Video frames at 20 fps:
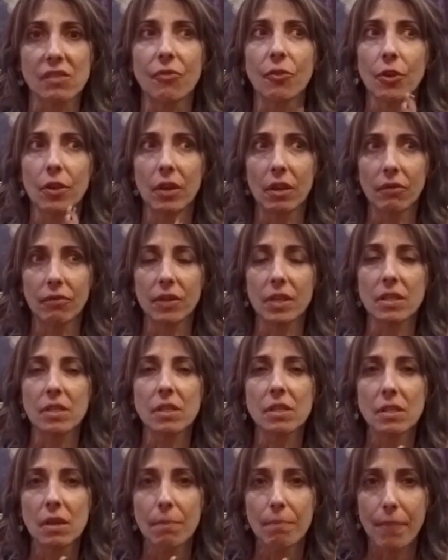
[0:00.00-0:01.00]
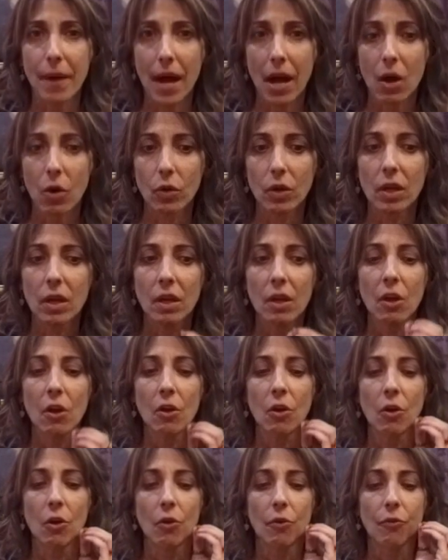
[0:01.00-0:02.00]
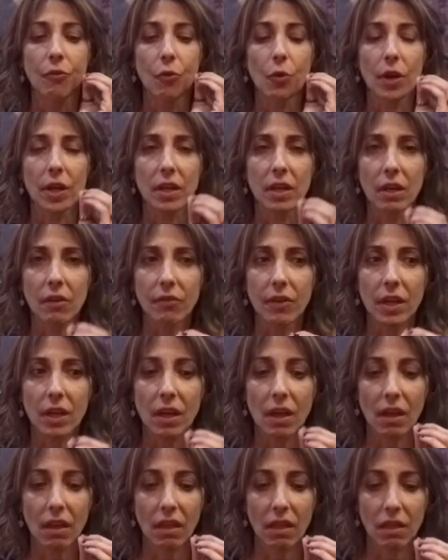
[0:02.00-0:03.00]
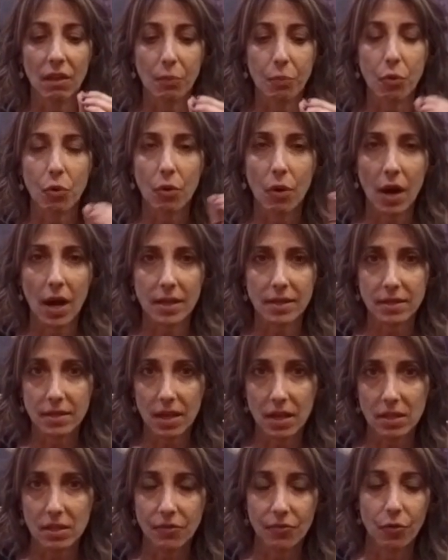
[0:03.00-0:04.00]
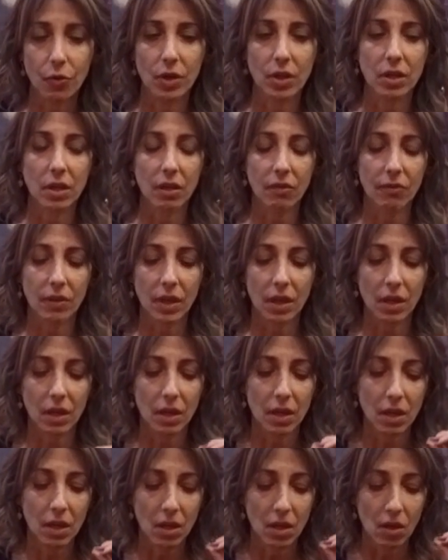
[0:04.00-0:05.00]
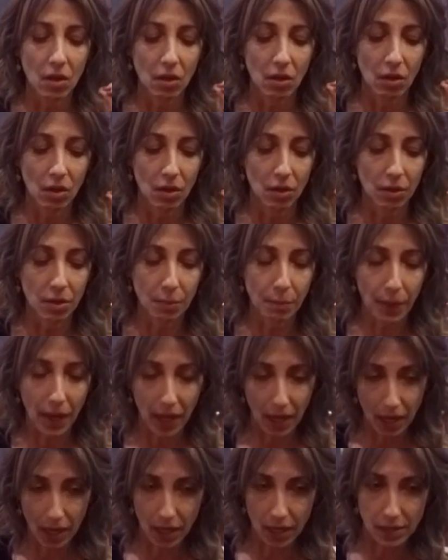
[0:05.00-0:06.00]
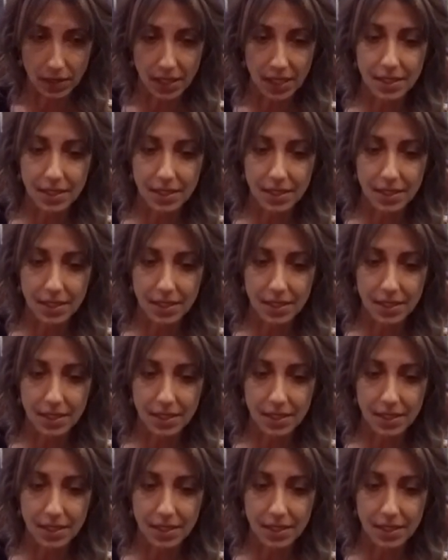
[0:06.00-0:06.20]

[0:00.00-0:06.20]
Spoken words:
Forgiveness is about forgiving the process, forgiving the pains.